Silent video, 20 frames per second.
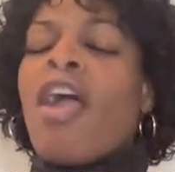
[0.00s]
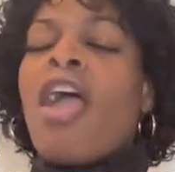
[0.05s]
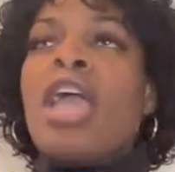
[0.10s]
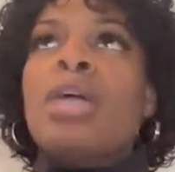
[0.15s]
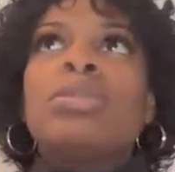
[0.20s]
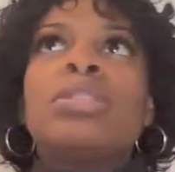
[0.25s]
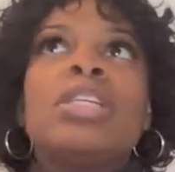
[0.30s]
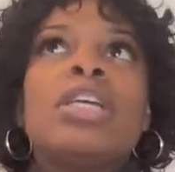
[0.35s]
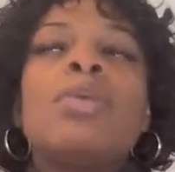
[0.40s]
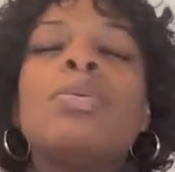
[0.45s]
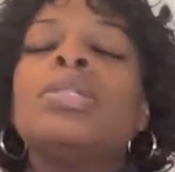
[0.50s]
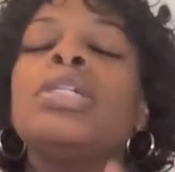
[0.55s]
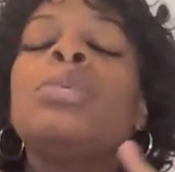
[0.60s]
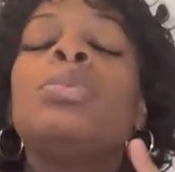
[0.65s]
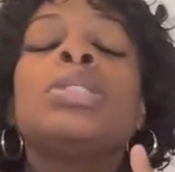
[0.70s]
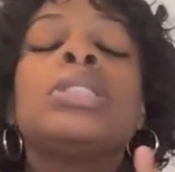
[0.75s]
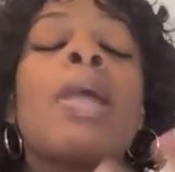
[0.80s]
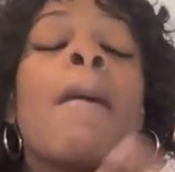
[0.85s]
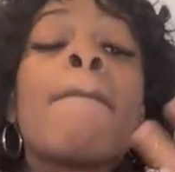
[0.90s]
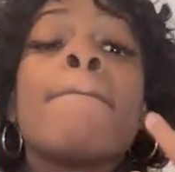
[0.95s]
It
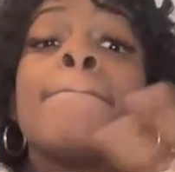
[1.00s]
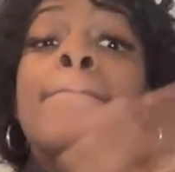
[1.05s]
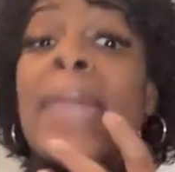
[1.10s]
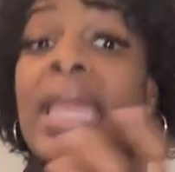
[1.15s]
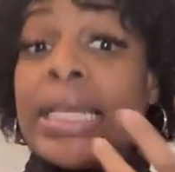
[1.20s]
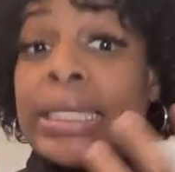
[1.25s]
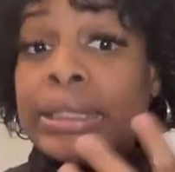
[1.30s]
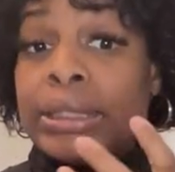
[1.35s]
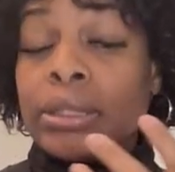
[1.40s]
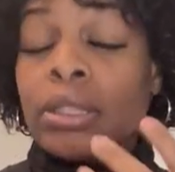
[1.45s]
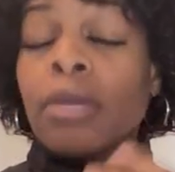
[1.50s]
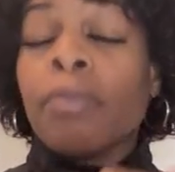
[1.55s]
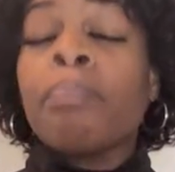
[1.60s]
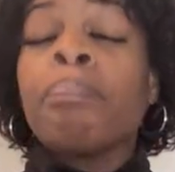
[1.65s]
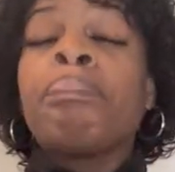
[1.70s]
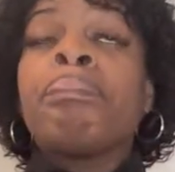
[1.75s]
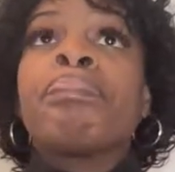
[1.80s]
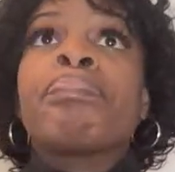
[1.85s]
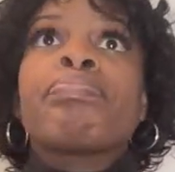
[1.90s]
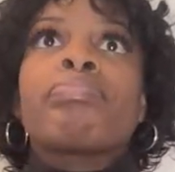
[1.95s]
was amazing.
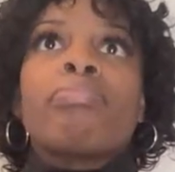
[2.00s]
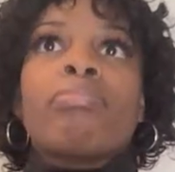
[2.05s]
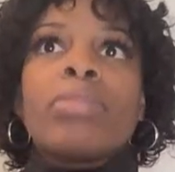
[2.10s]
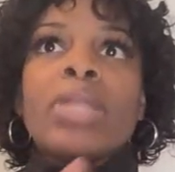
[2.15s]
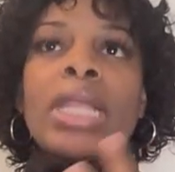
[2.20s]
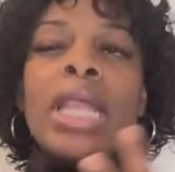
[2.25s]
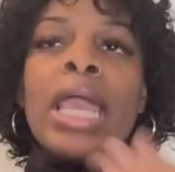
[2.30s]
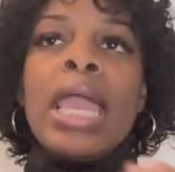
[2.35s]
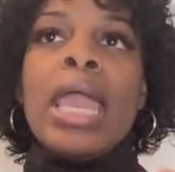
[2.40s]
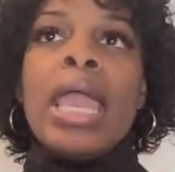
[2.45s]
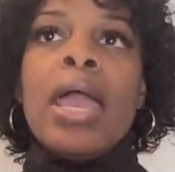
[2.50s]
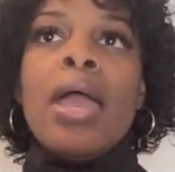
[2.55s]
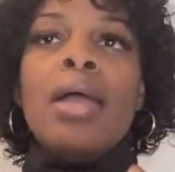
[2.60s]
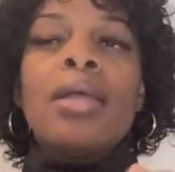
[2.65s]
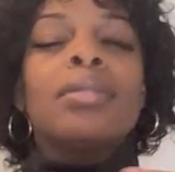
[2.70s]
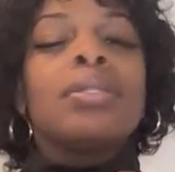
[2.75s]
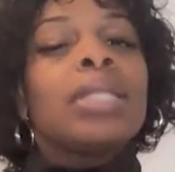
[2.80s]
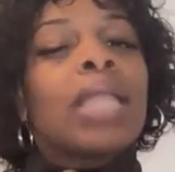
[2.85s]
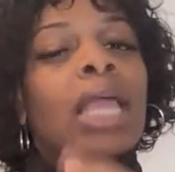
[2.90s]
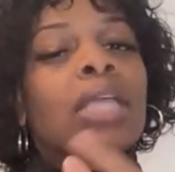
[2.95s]

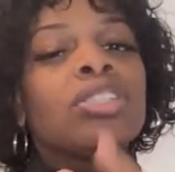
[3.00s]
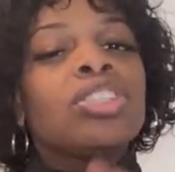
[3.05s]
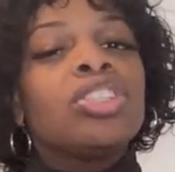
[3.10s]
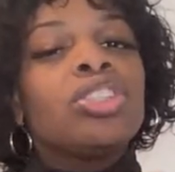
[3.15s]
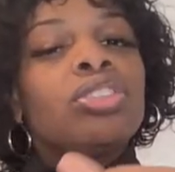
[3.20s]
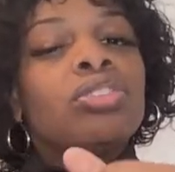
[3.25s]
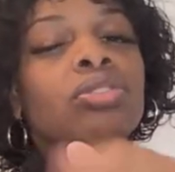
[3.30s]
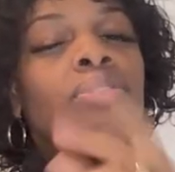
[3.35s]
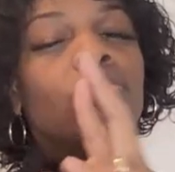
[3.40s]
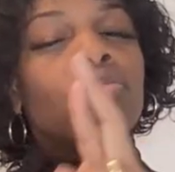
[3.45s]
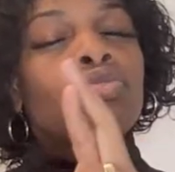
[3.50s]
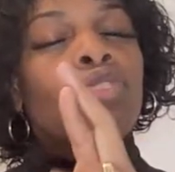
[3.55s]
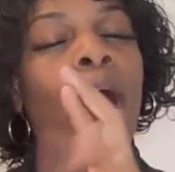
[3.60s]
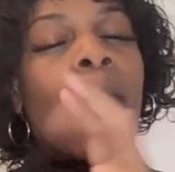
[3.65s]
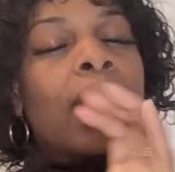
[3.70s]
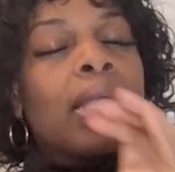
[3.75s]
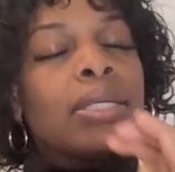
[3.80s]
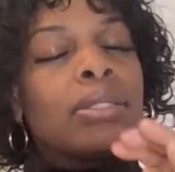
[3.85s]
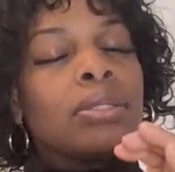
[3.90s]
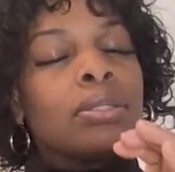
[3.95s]
And like
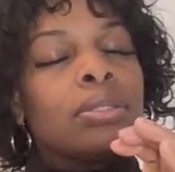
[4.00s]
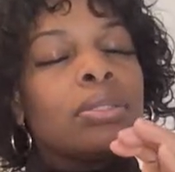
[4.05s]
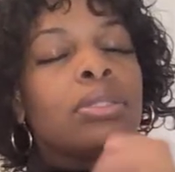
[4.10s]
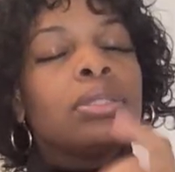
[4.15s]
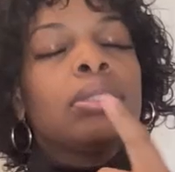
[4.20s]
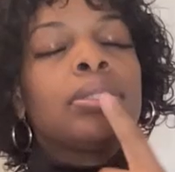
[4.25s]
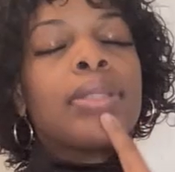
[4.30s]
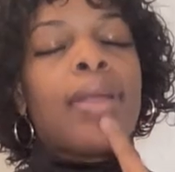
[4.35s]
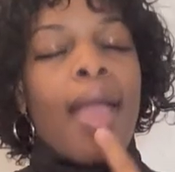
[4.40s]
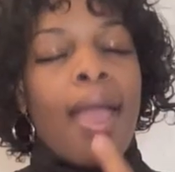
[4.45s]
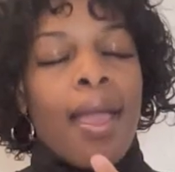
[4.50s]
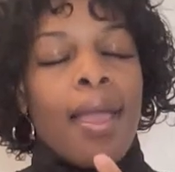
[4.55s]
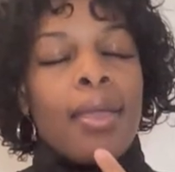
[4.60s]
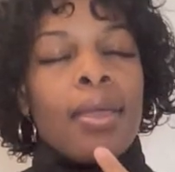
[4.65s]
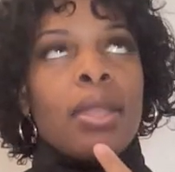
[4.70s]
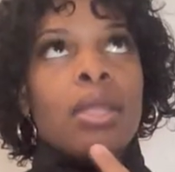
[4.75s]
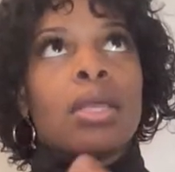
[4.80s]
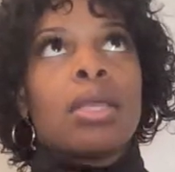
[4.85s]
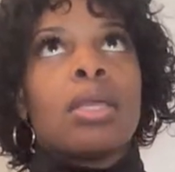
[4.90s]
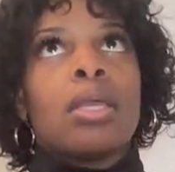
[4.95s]
Ryan
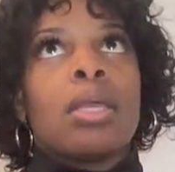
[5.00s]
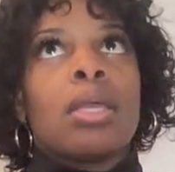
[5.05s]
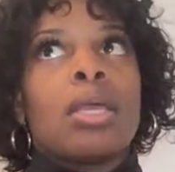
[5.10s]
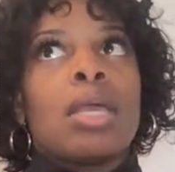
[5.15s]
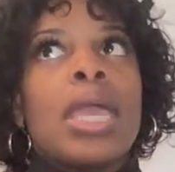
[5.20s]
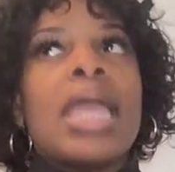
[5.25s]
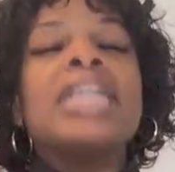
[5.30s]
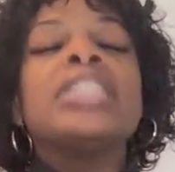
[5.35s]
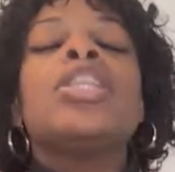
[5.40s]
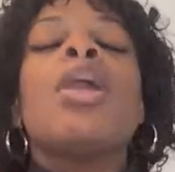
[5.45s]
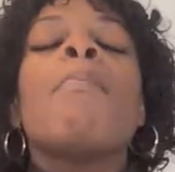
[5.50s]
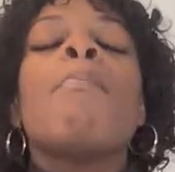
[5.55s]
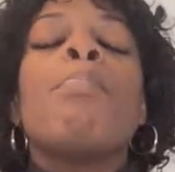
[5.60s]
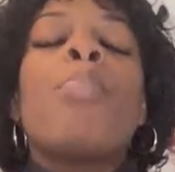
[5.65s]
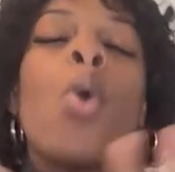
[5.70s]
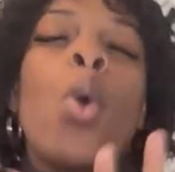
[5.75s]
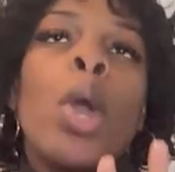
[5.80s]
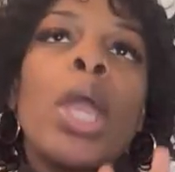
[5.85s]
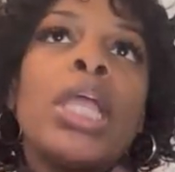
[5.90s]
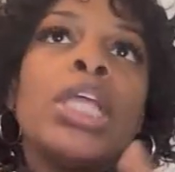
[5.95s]
said, it's
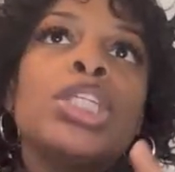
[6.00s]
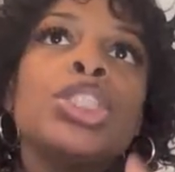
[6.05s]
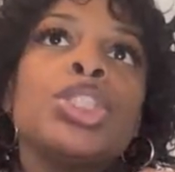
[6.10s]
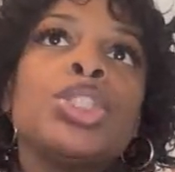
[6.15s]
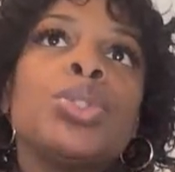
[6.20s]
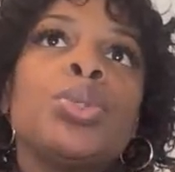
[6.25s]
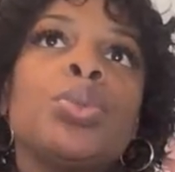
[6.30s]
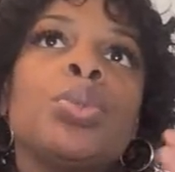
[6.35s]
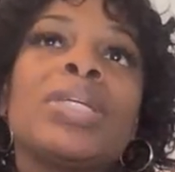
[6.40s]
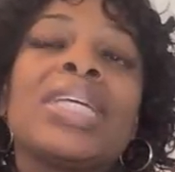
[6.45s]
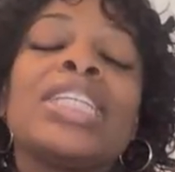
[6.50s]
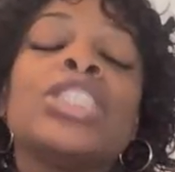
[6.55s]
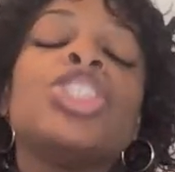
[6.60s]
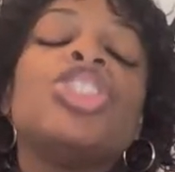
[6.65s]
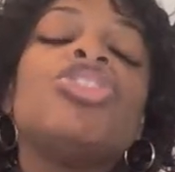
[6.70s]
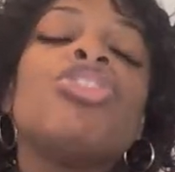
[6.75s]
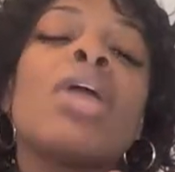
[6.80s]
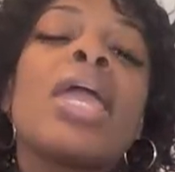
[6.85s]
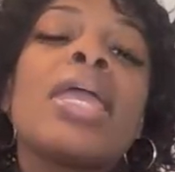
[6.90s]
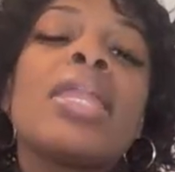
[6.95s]
important to get
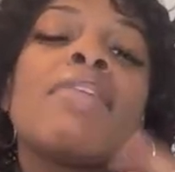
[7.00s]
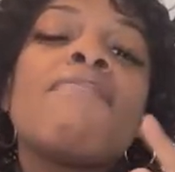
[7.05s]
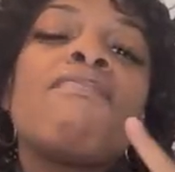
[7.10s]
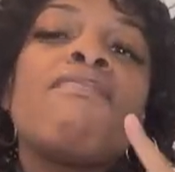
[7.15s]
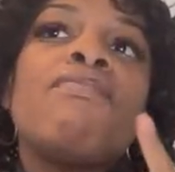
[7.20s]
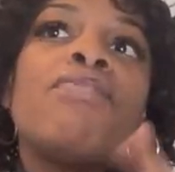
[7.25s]
training